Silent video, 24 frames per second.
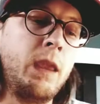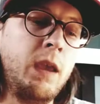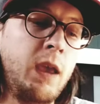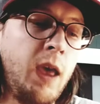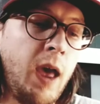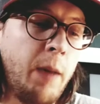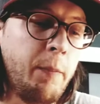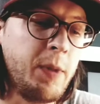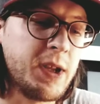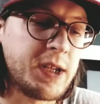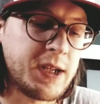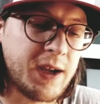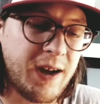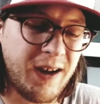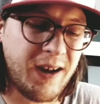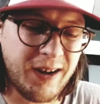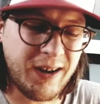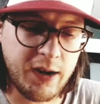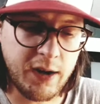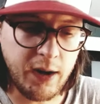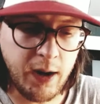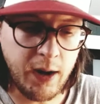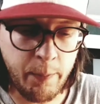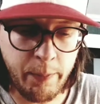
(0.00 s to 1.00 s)
I'm going to
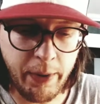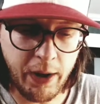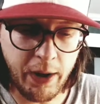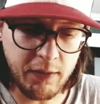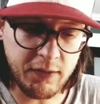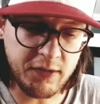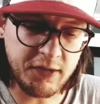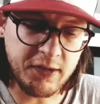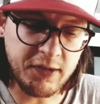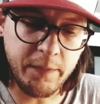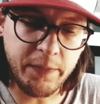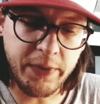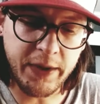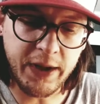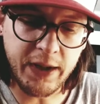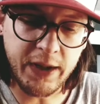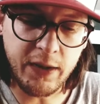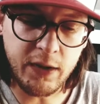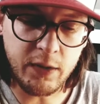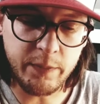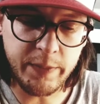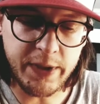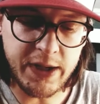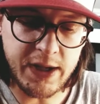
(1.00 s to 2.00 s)
talk about something a
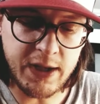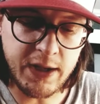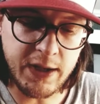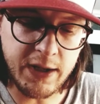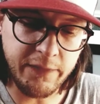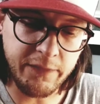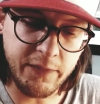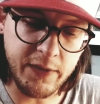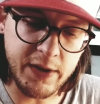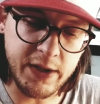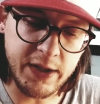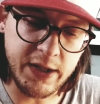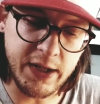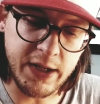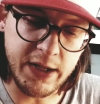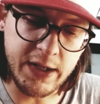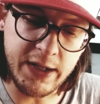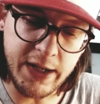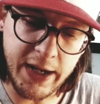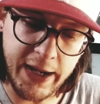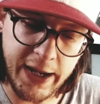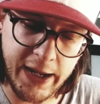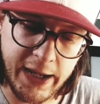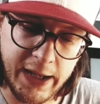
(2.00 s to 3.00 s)
little bit different
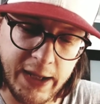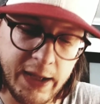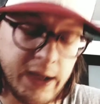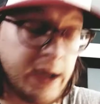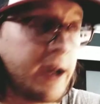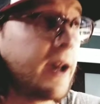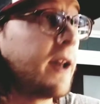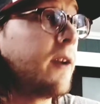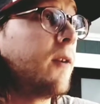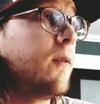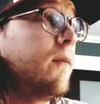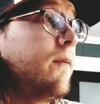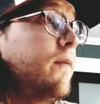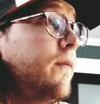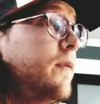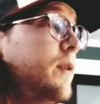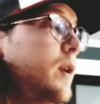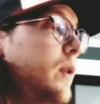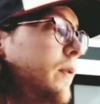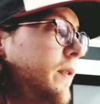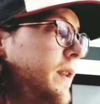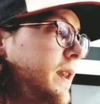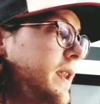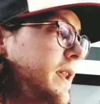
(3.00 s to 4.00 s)
today. I don't
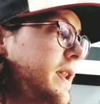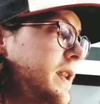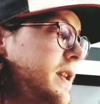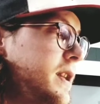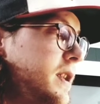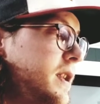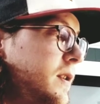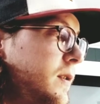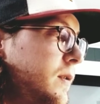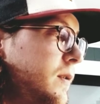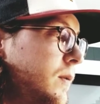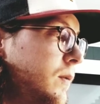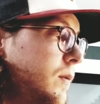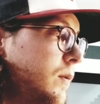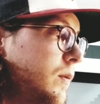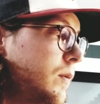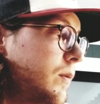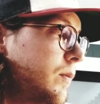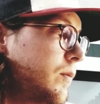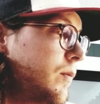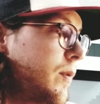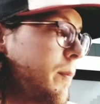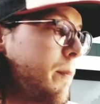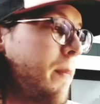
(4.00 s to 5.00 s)
feel the need to
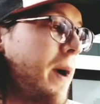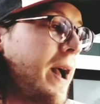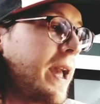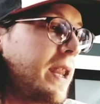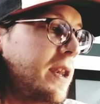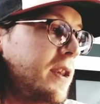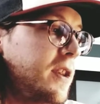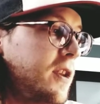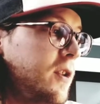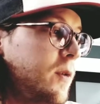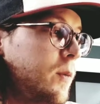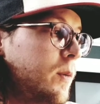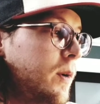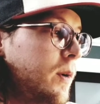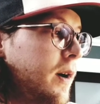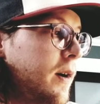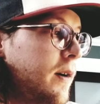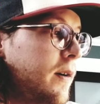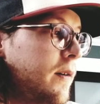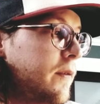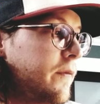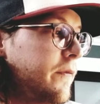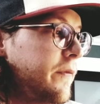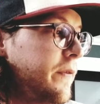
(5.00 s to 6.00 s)
remind you
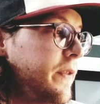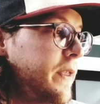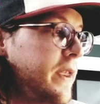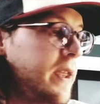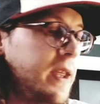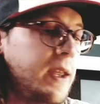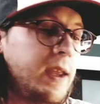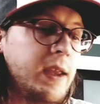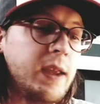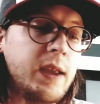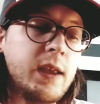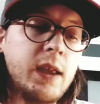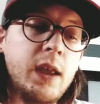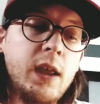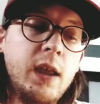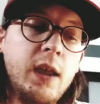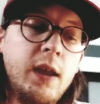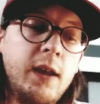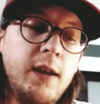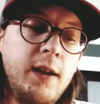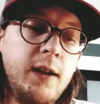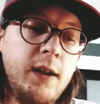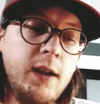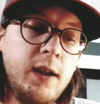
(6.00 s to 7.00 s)
of the
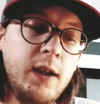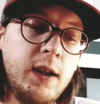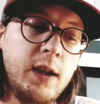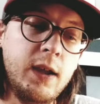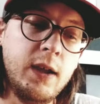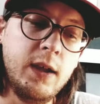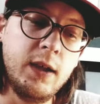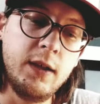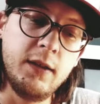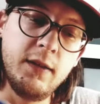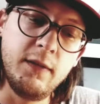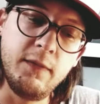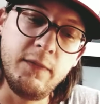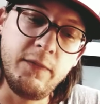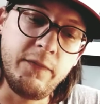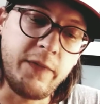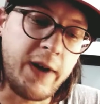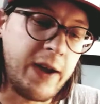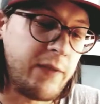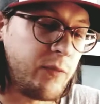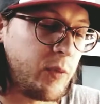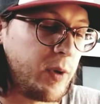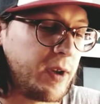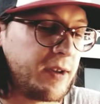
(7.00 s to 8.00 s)

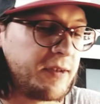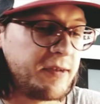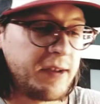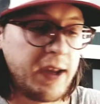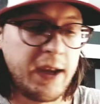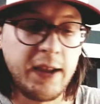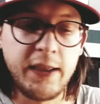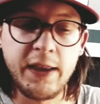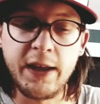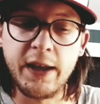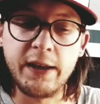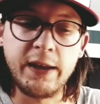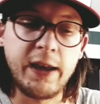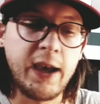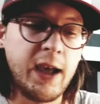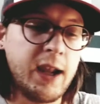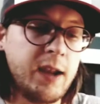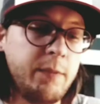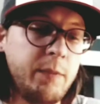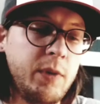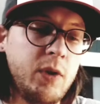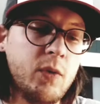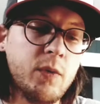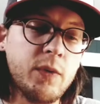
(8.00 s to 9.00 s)
5-week scaling
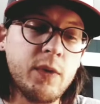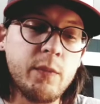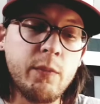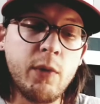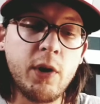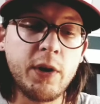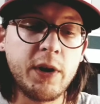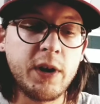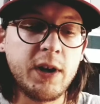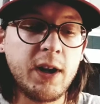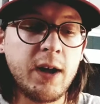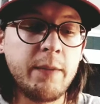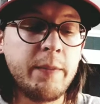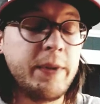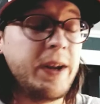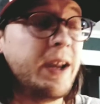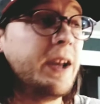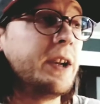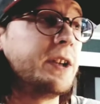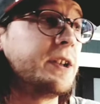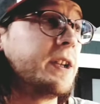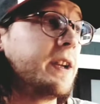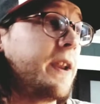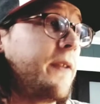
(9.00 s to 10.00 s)
academy or the market
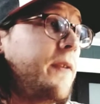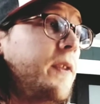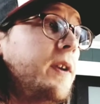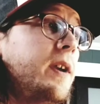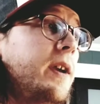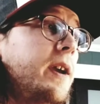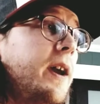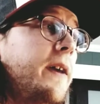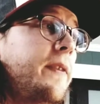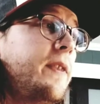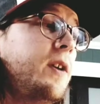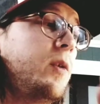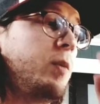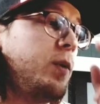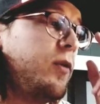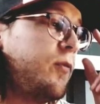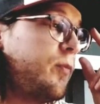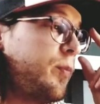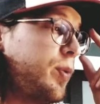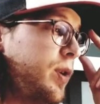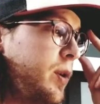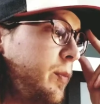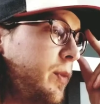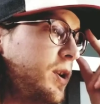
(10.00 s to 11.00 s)
domination. I think we've
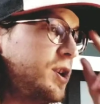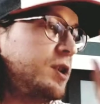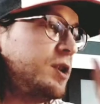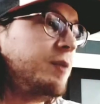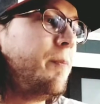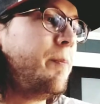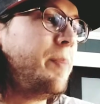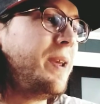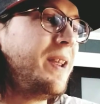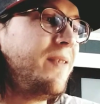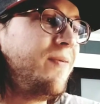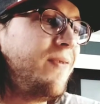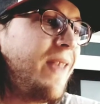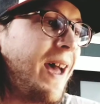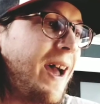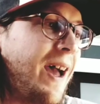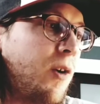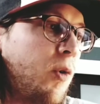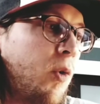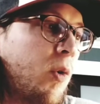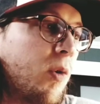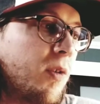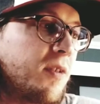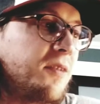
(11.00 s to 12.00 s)
pretty much beat that
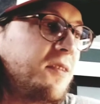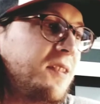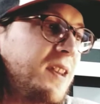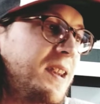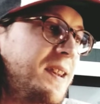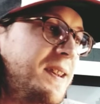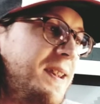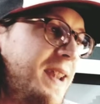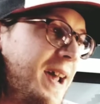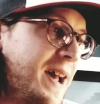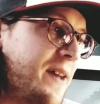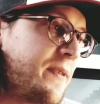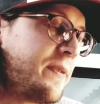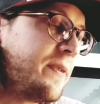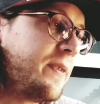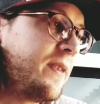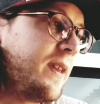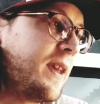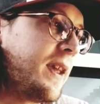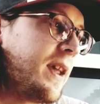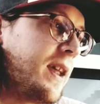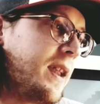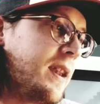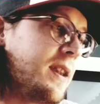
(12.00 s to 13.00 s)
horse to death,
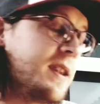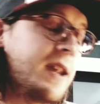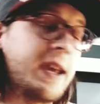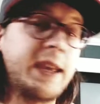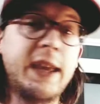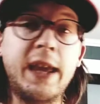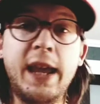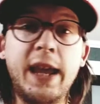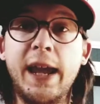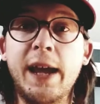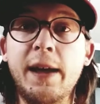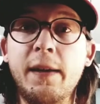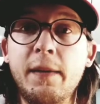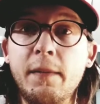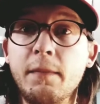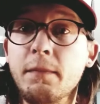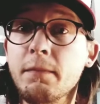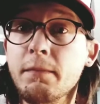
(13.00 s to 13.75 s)
and I can't